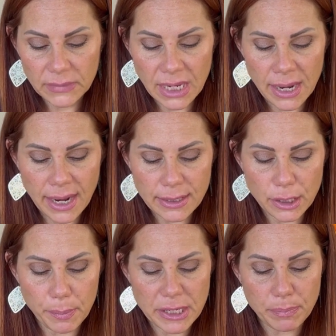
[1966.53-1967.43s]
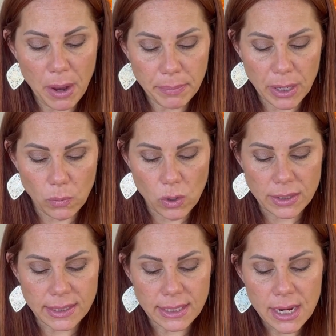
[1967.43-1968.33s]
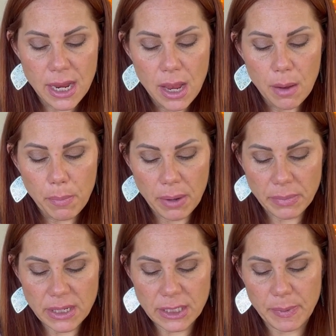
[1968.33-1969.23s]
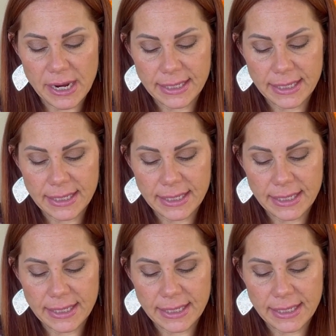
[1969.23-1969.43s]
Next up is pumpkin woods pumpkin spice,